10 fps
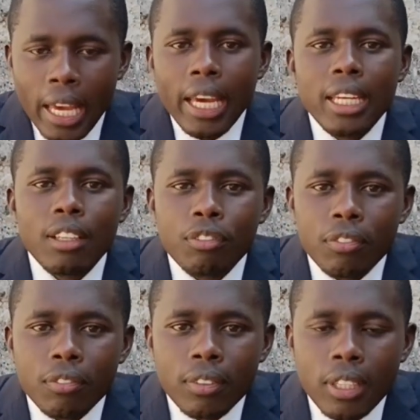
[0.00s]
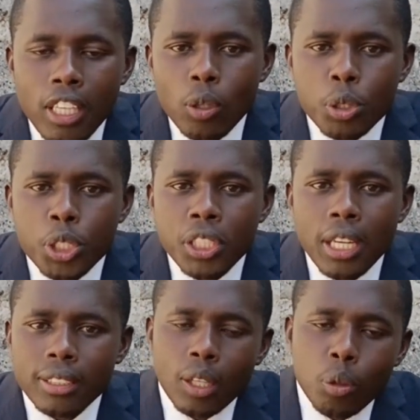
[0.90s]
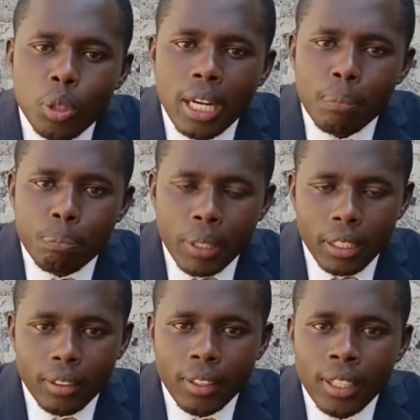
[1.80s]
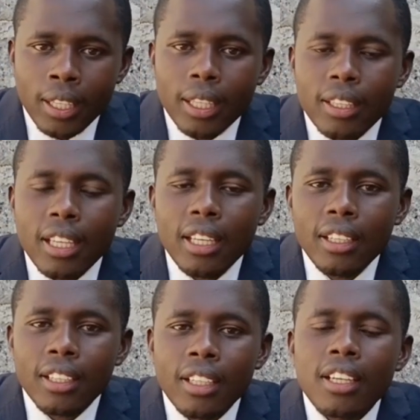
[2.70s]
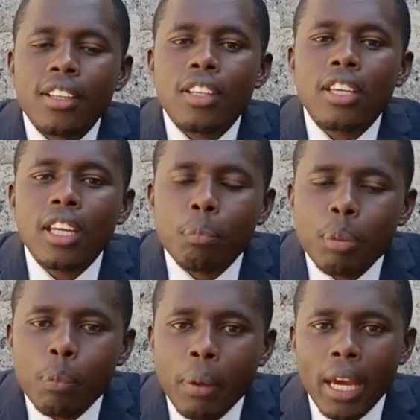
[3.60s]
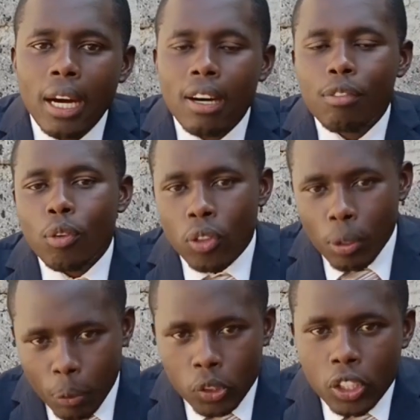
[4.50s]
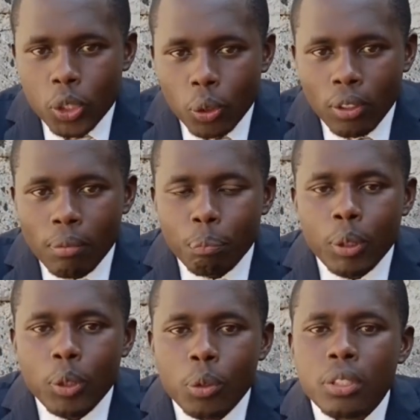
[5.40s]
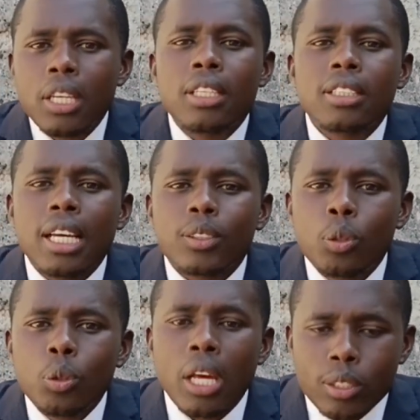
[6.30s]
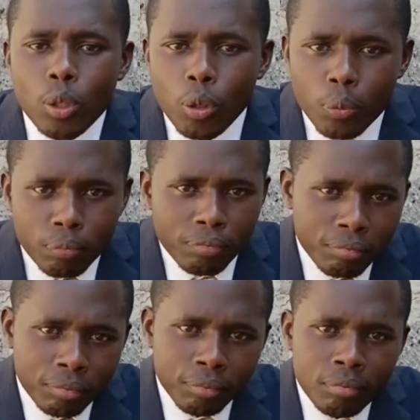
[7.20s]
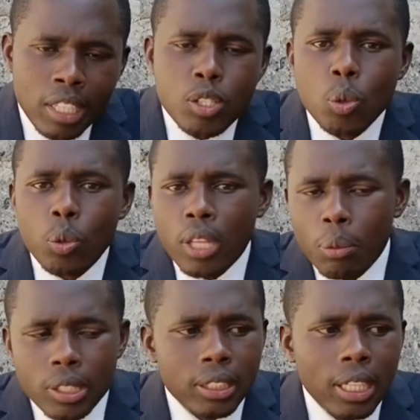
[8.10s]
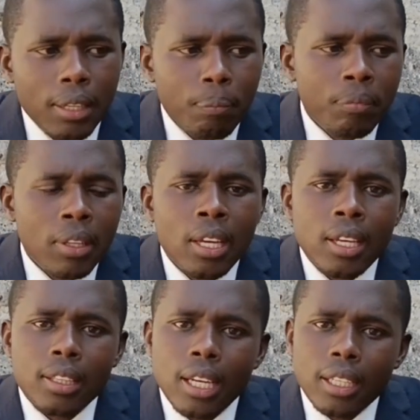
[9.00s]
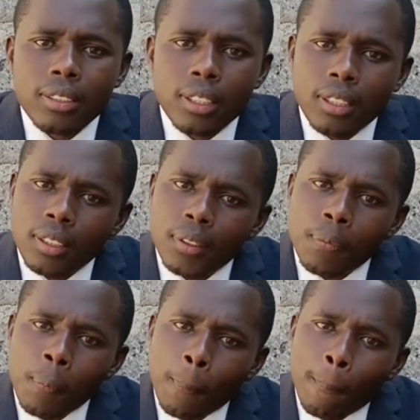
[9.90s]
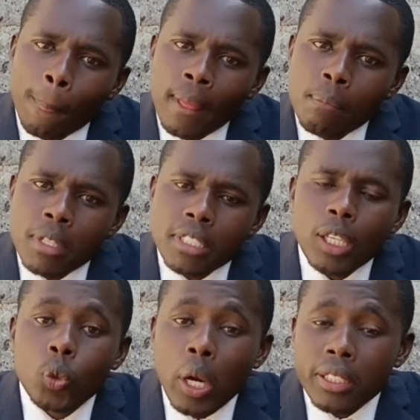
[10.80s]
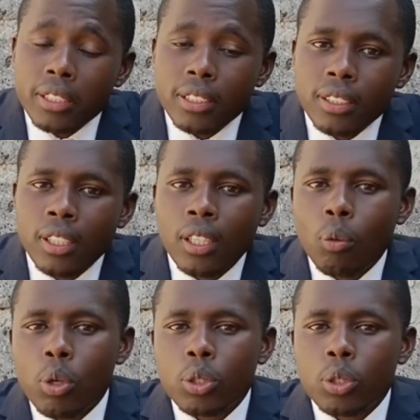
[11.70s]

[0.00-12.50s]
And if he or she does a good campaign, then they can prepare for the position because it is as good as home. So there was a time that Mr. Nduati was